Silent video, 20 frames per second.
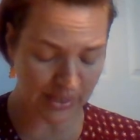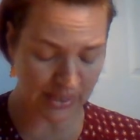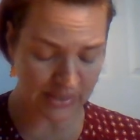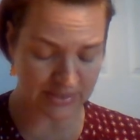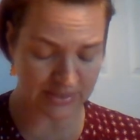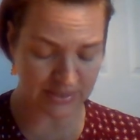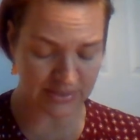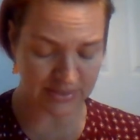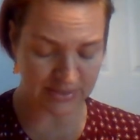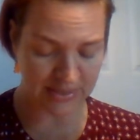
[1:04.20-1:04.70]

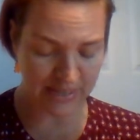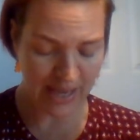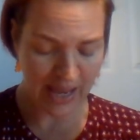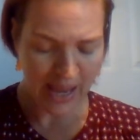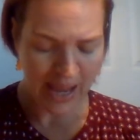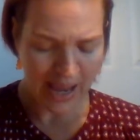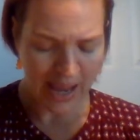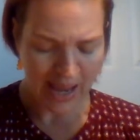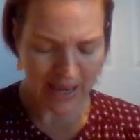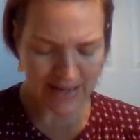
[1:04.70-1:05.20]
lessons,
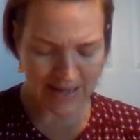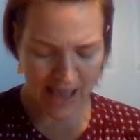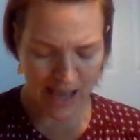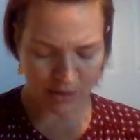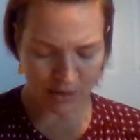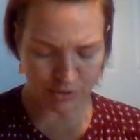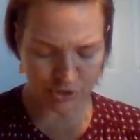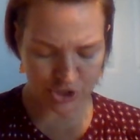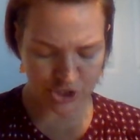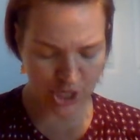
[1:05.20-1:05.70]
and
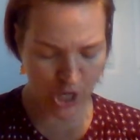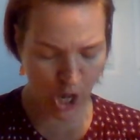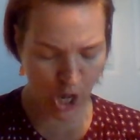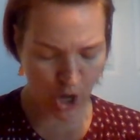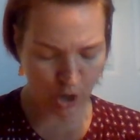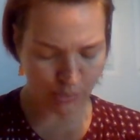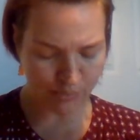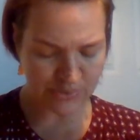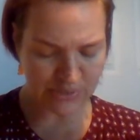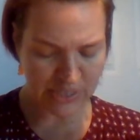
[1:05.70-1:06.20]
how she
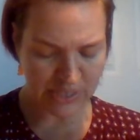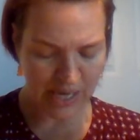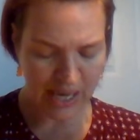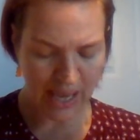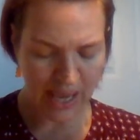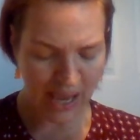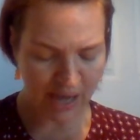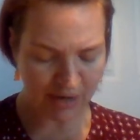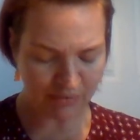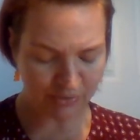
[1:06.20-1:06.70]
hoped
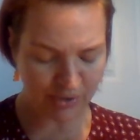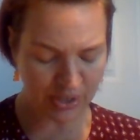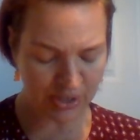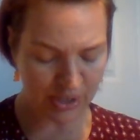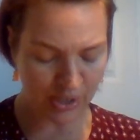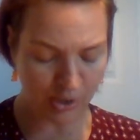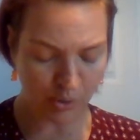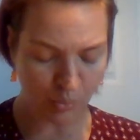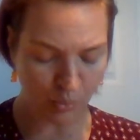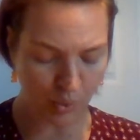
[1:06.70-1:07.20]

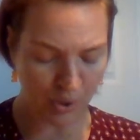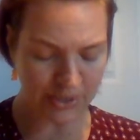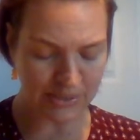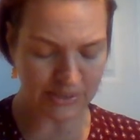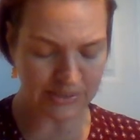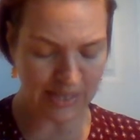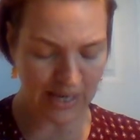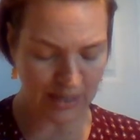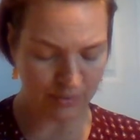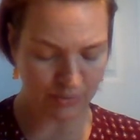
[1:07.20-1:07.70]
everything
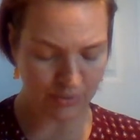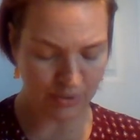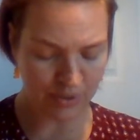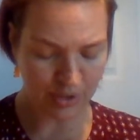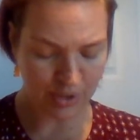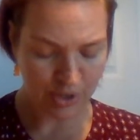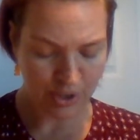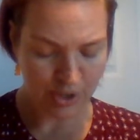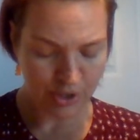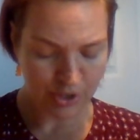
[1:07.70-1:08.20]
worked out
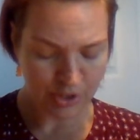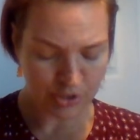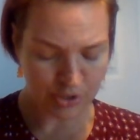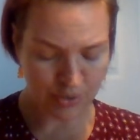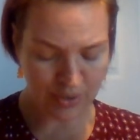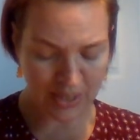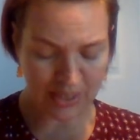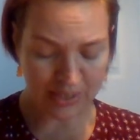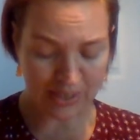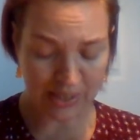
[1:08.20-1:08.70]
so
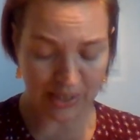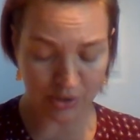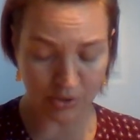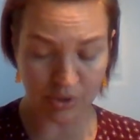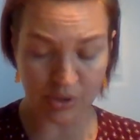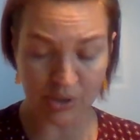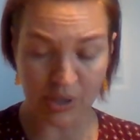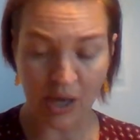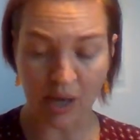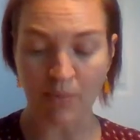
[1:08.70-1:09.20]
that he
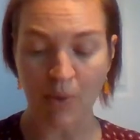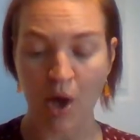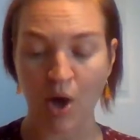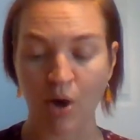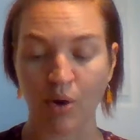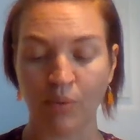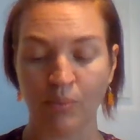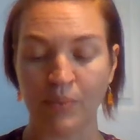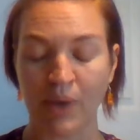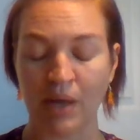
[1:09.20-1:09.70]
could come
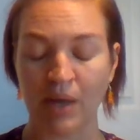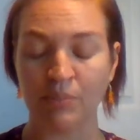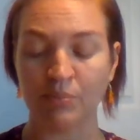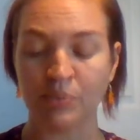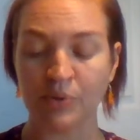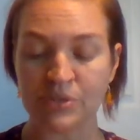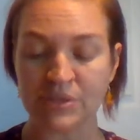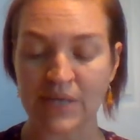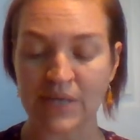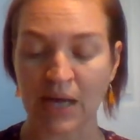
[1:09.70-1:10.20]
home and
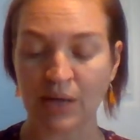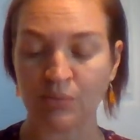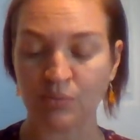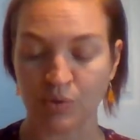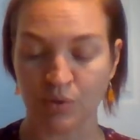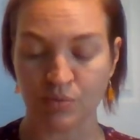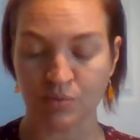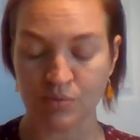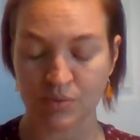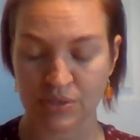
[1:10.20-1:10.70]
put down
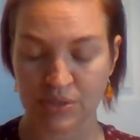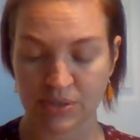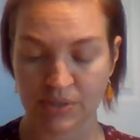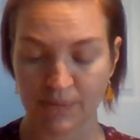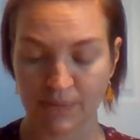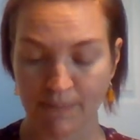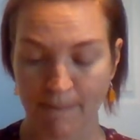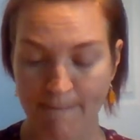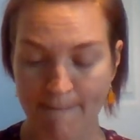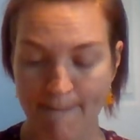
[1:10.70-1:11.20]
roots.
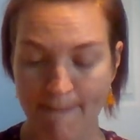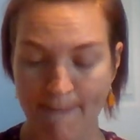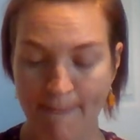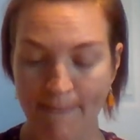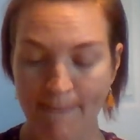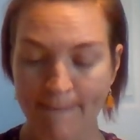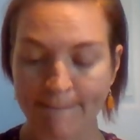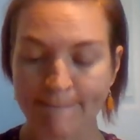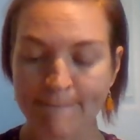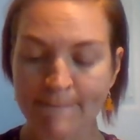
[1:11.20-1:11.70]

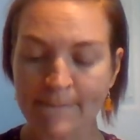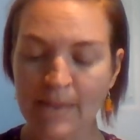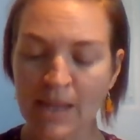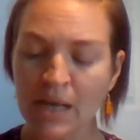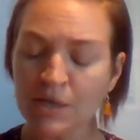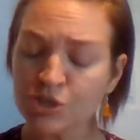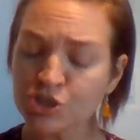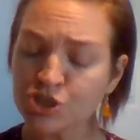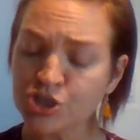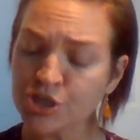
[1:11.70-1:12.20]

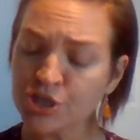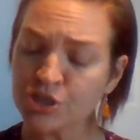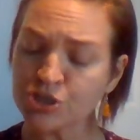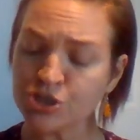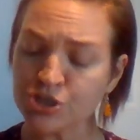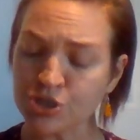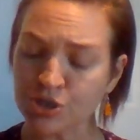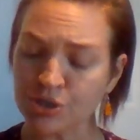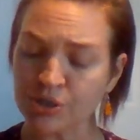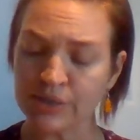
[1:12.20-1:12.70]
She
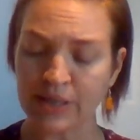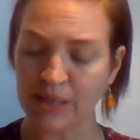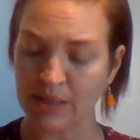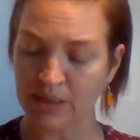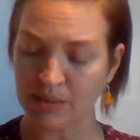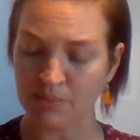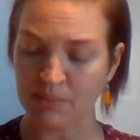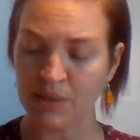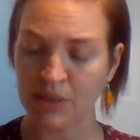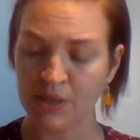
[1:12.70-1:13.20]
assured
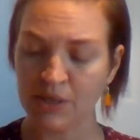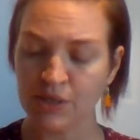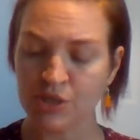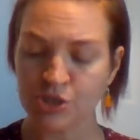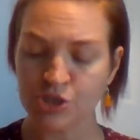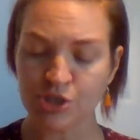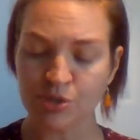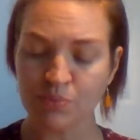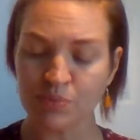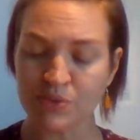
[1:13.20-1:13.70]
him
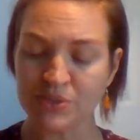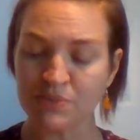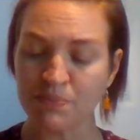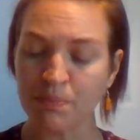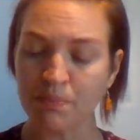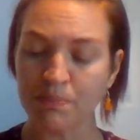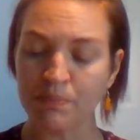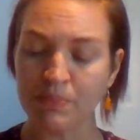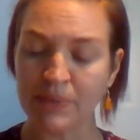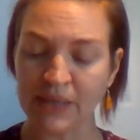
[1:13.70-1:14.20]
she was
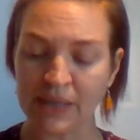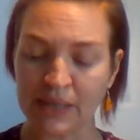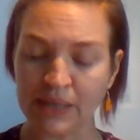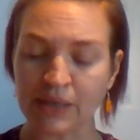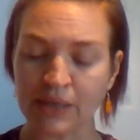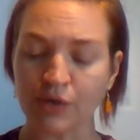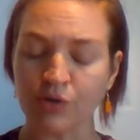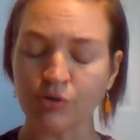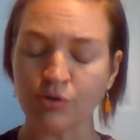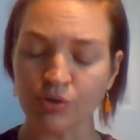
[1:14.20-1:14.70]

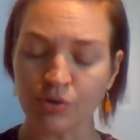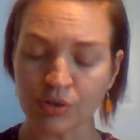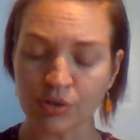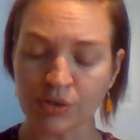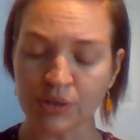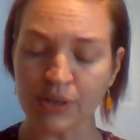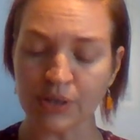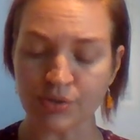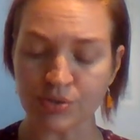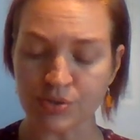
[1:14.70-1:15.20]
being a good
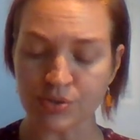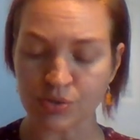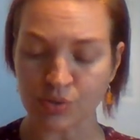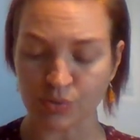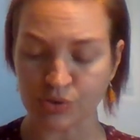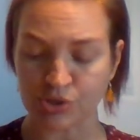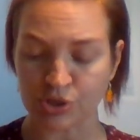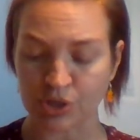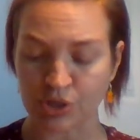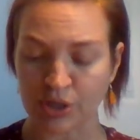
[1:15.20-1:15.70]
little
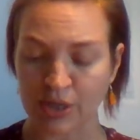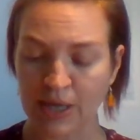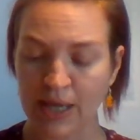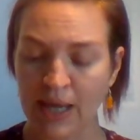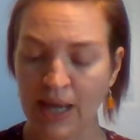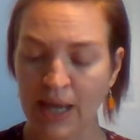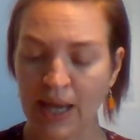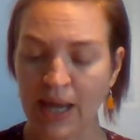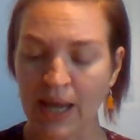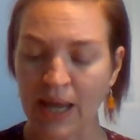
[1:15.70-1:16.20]
soldier
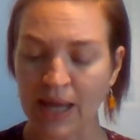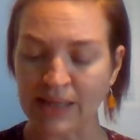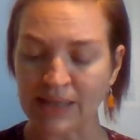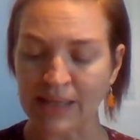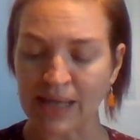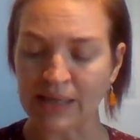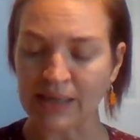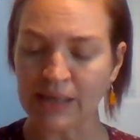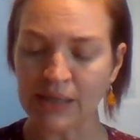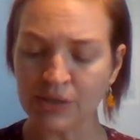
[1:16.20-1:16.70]
and
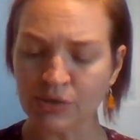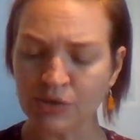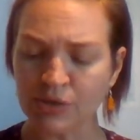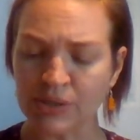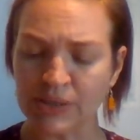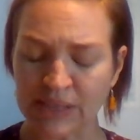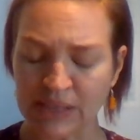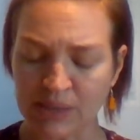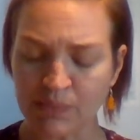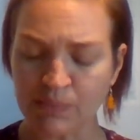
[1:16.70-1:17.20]
that he
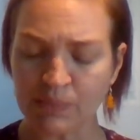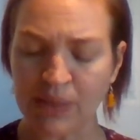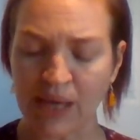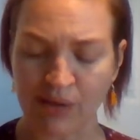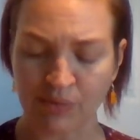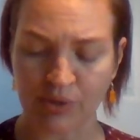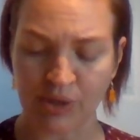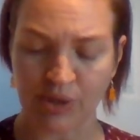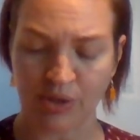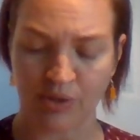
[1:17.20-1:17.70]
could keep
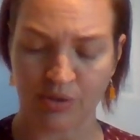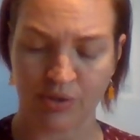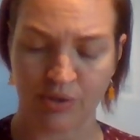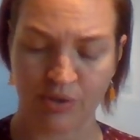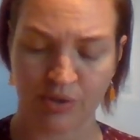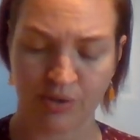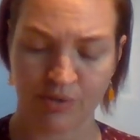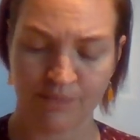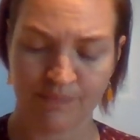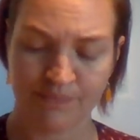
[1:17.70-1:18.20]
counting on
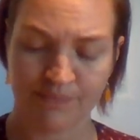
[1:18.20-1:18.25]
her.